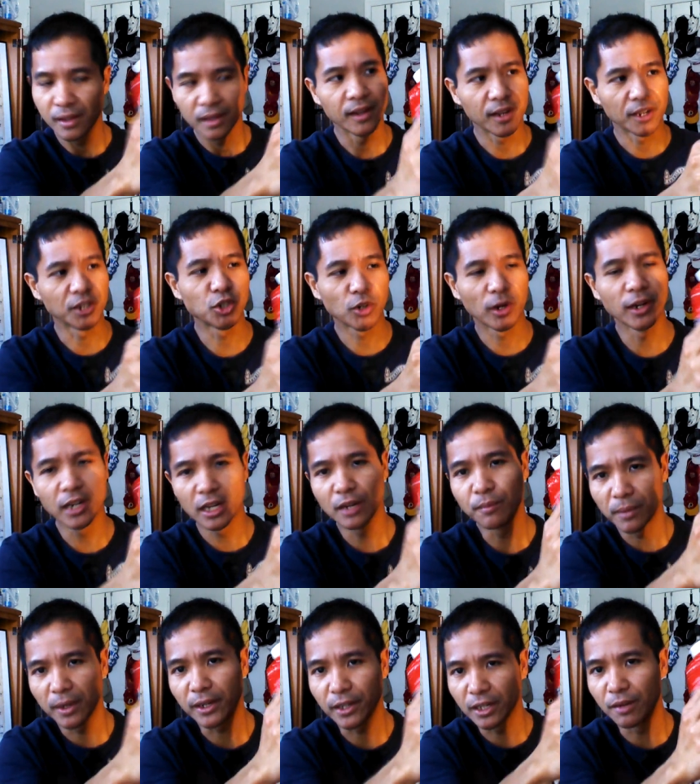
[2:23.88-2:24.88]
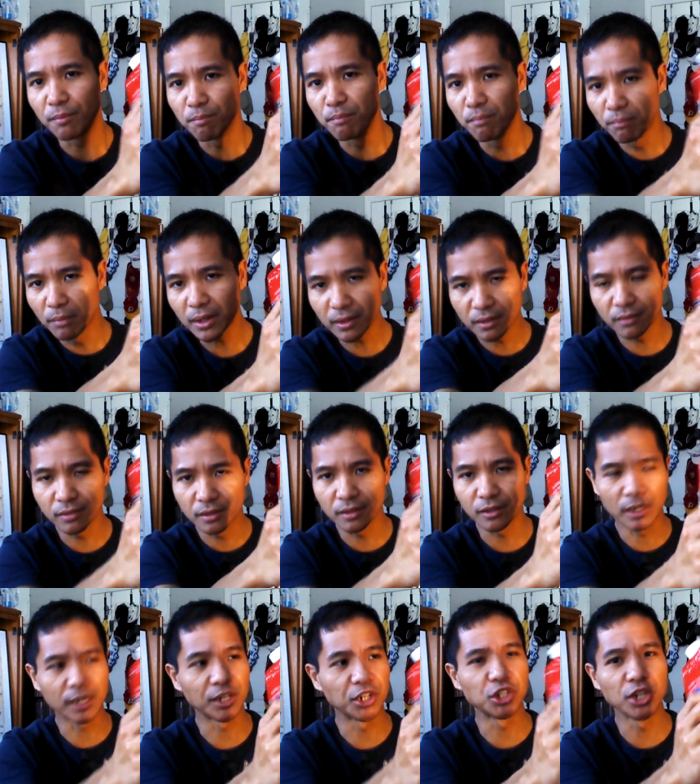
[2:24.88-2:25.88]
I'm going to try it up. I'm going to mix, I'm
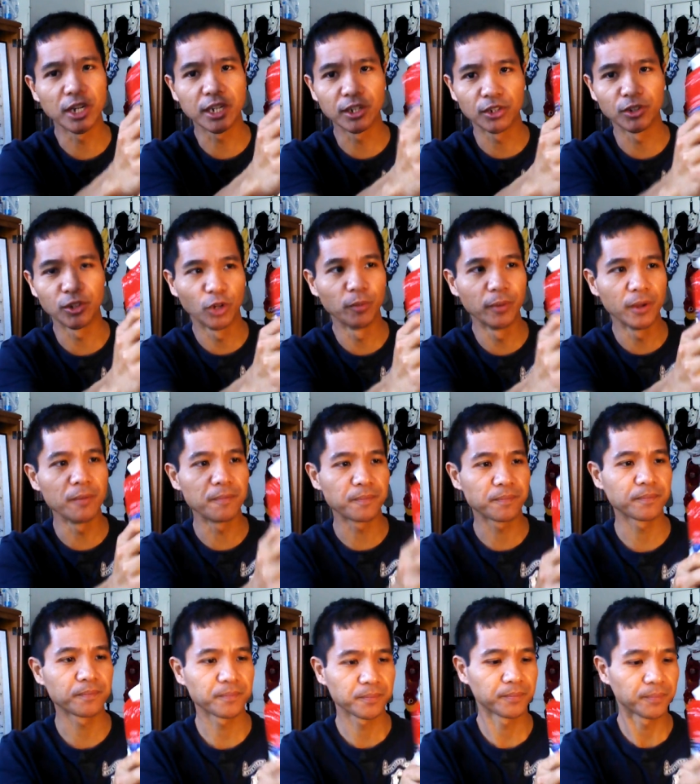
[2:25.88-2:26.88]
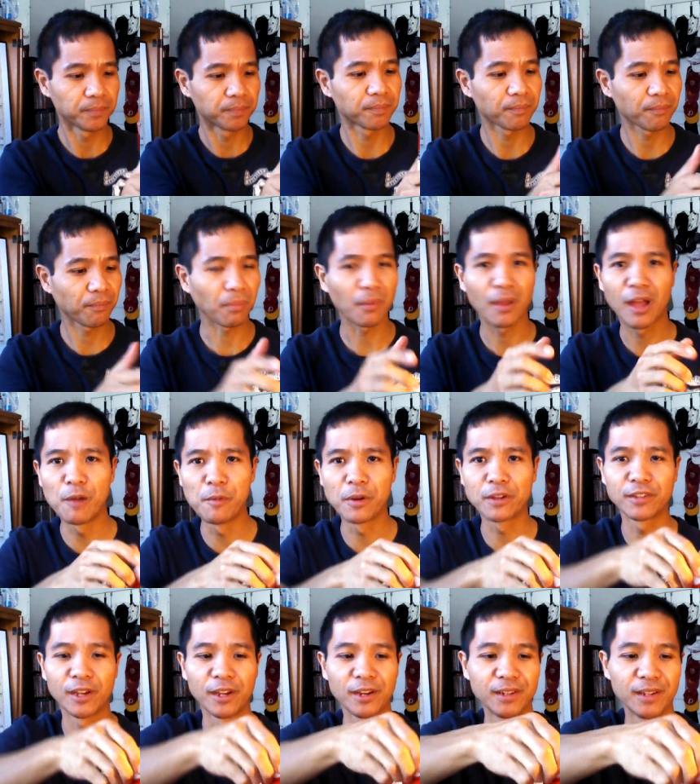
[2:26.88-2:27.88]
going to shake it a little bit. I'm
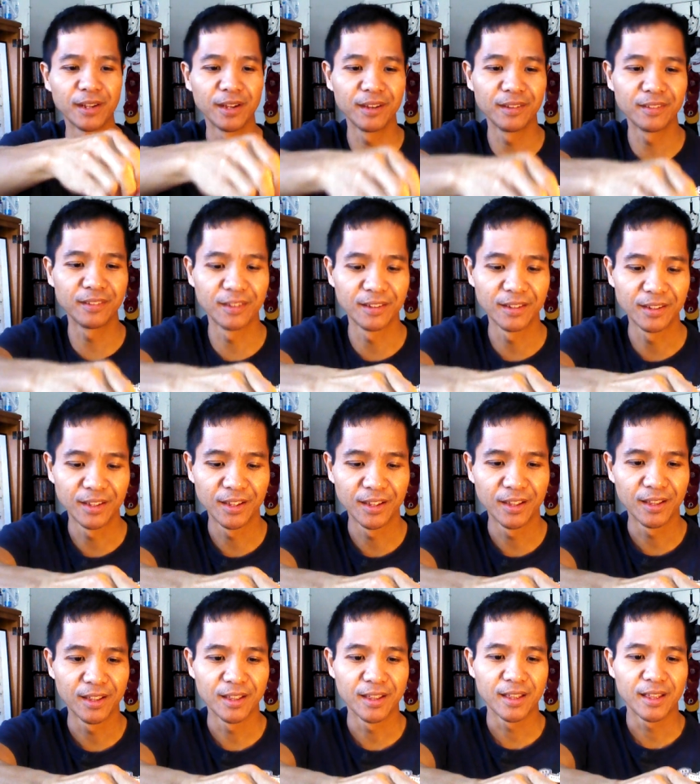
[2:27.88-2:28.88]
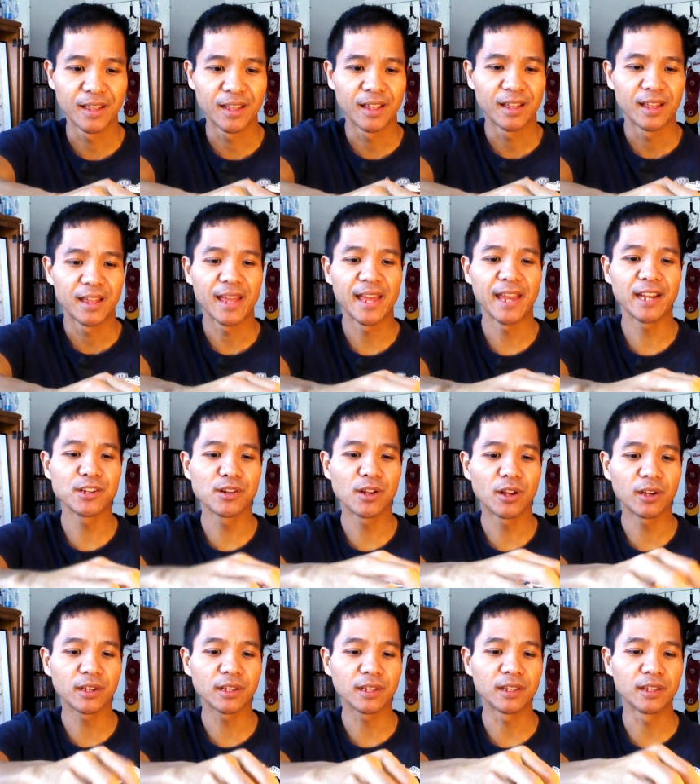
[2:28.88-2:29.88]
excited, guys.
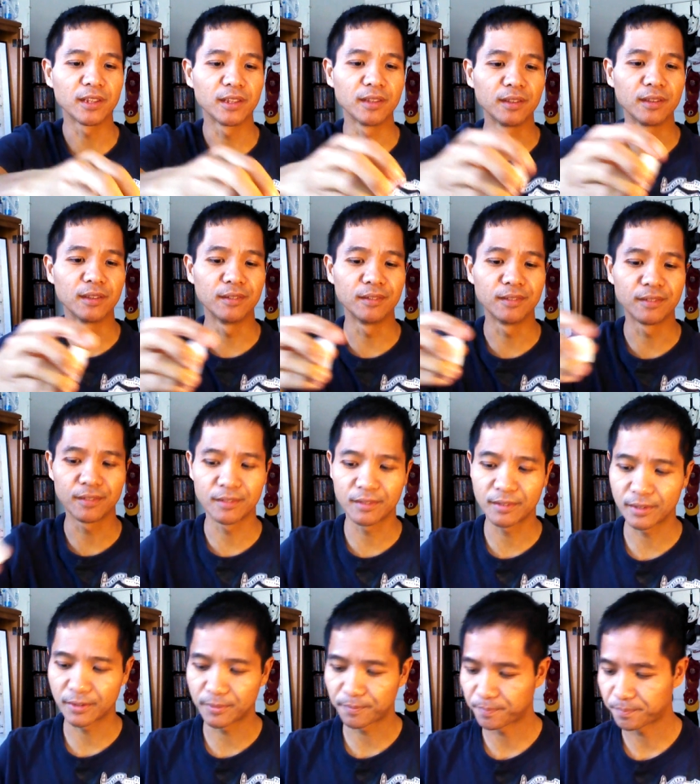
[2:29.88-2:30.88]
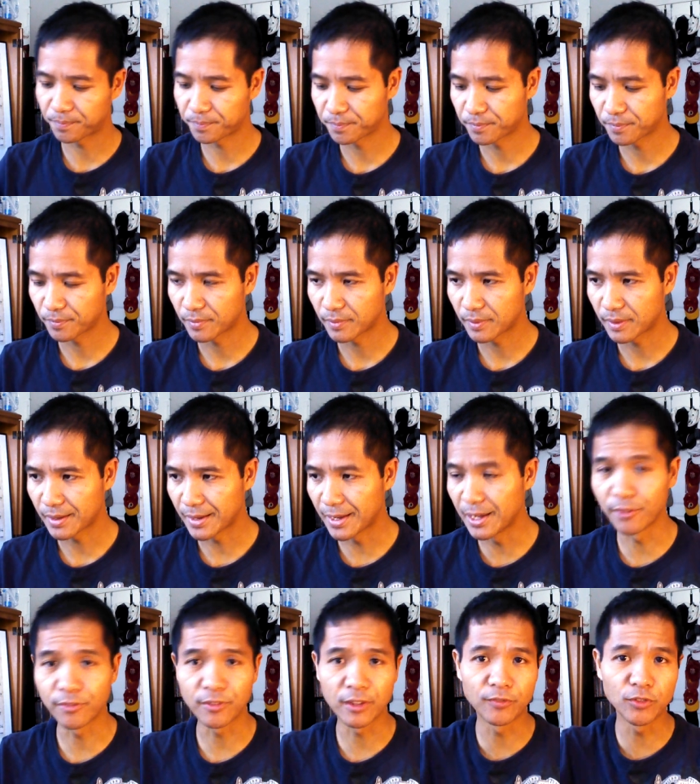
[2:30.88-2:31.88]
Eggnog is
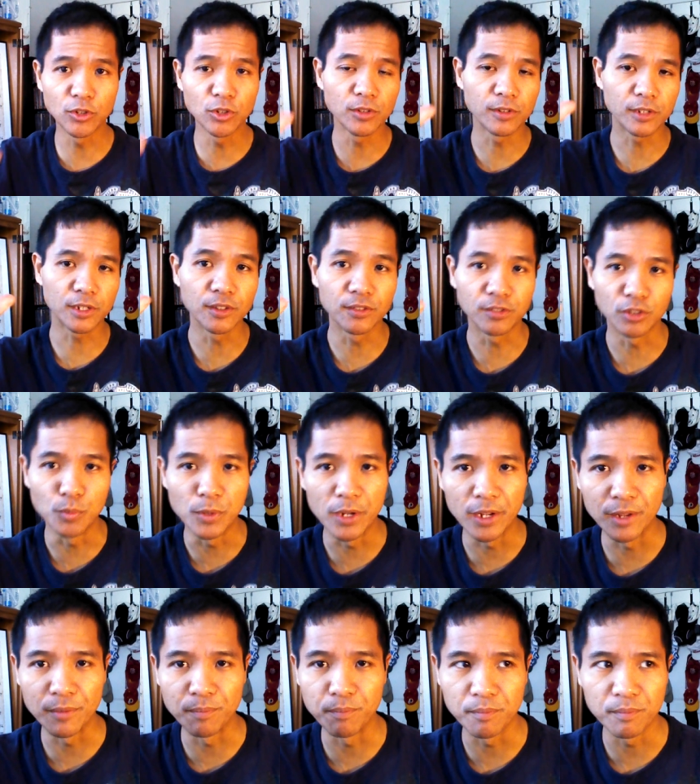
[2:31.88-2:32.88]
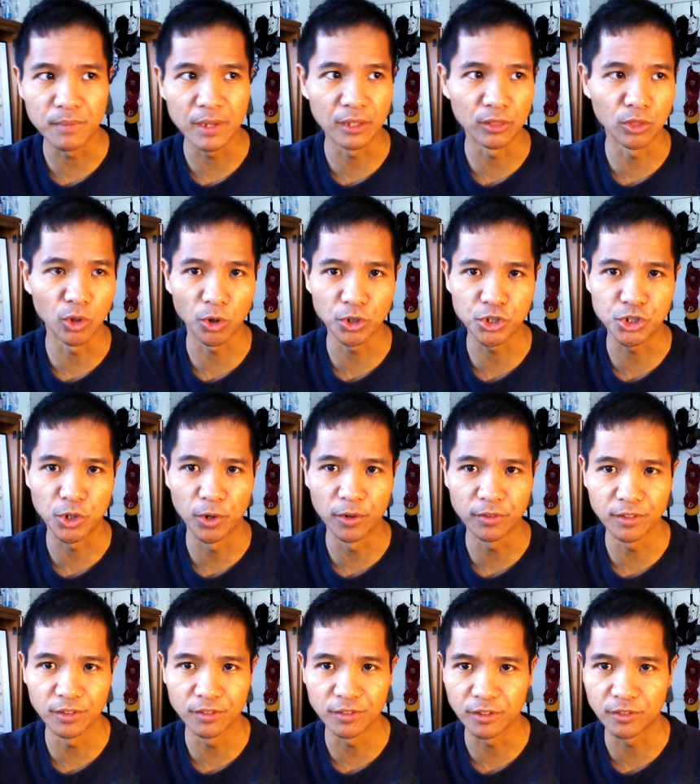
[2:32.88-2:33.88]
if if you consume it in in large
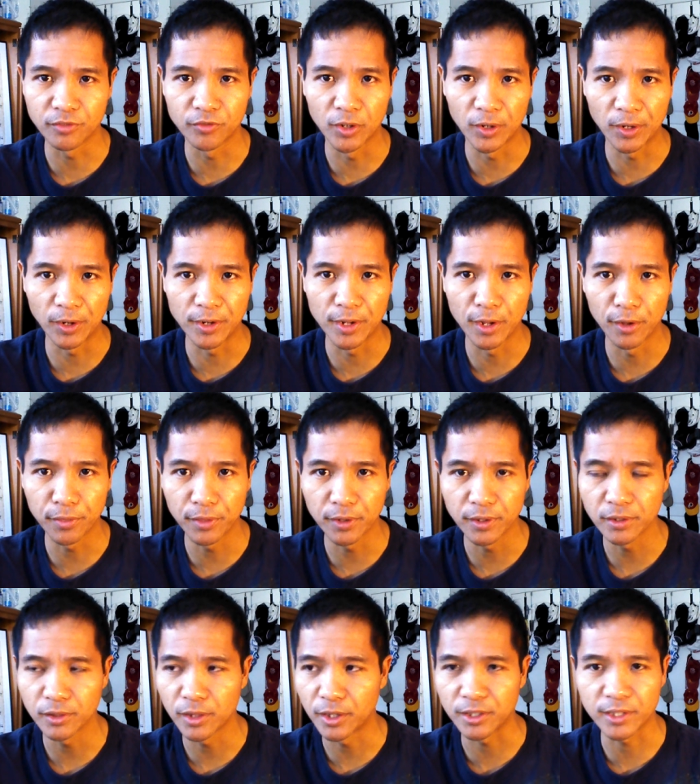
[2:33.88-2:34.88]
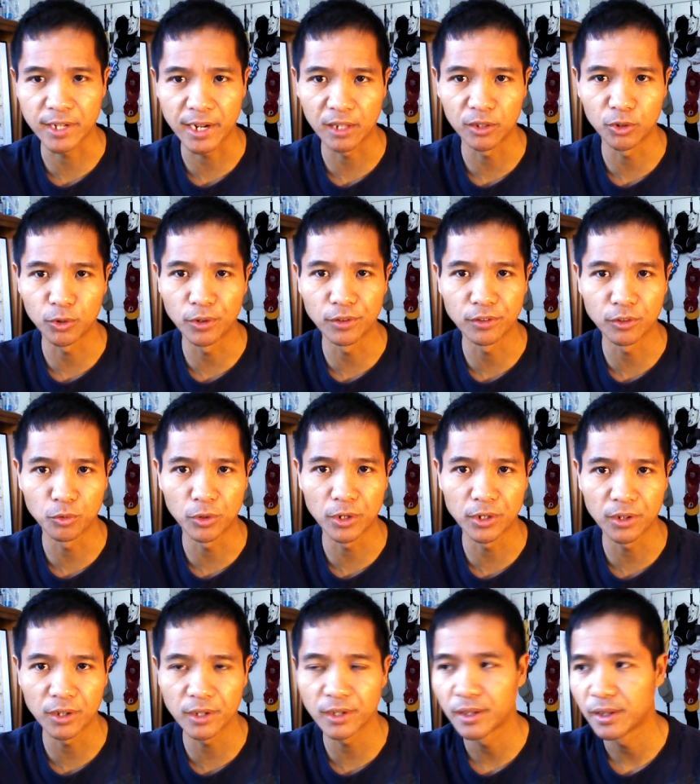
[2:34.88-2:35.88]
doses, it's very unhealthy, a lot of calories and
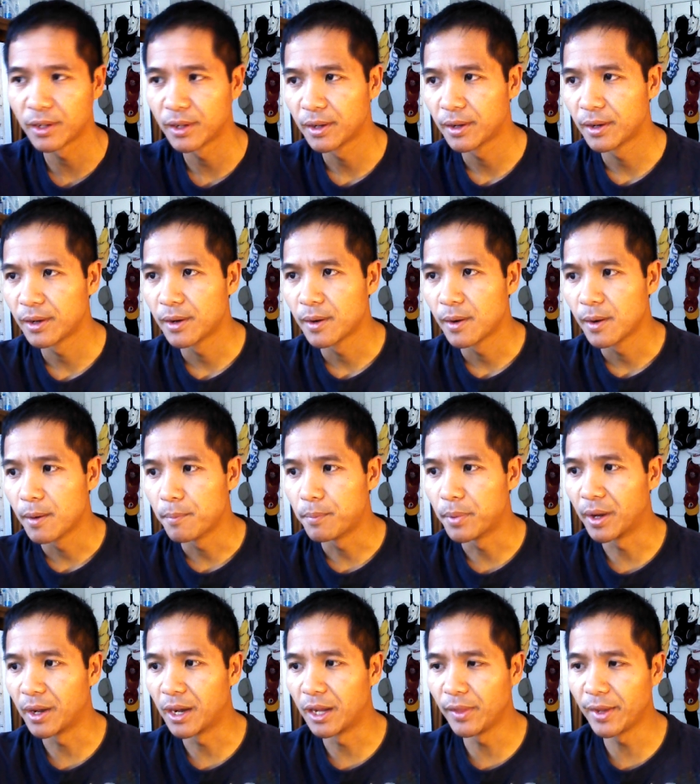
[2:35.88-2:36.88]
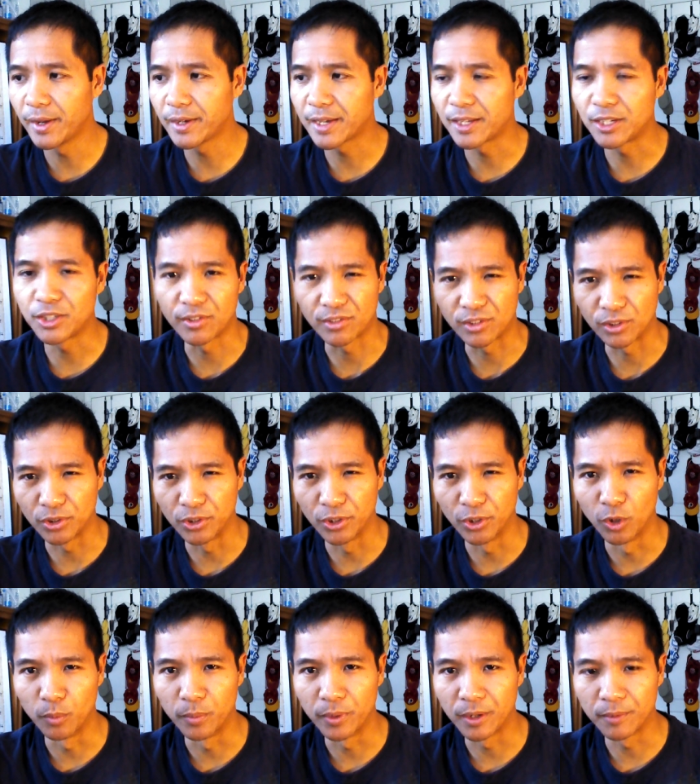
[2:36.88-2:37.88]
whatnot. But I like getting just a
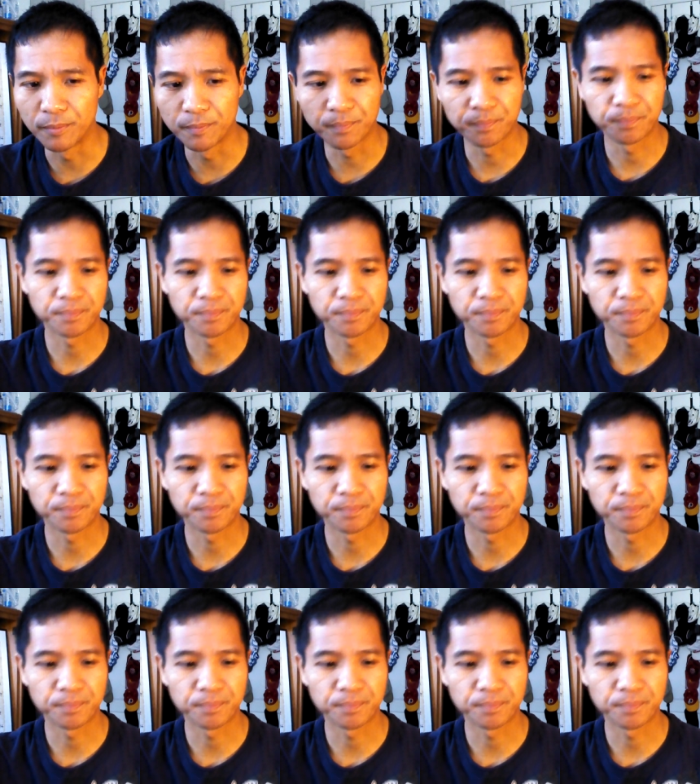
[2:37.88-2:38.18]
little bit,